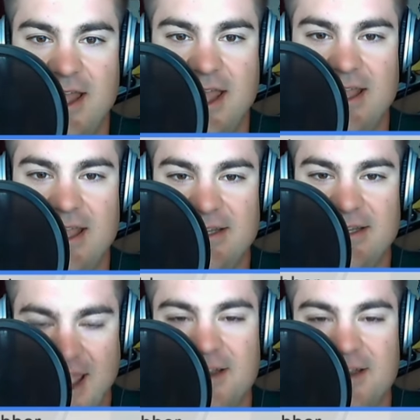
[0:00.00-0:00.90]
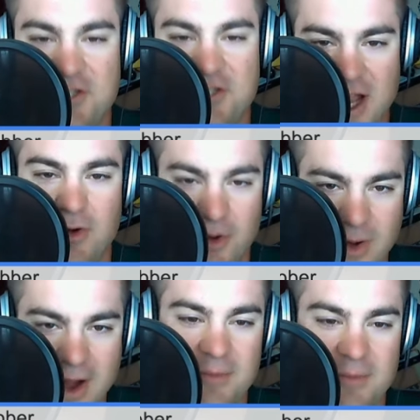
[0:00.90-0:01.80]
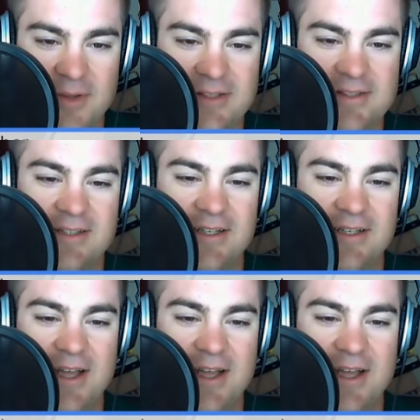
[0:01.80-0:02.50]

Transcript: a native gem requirement,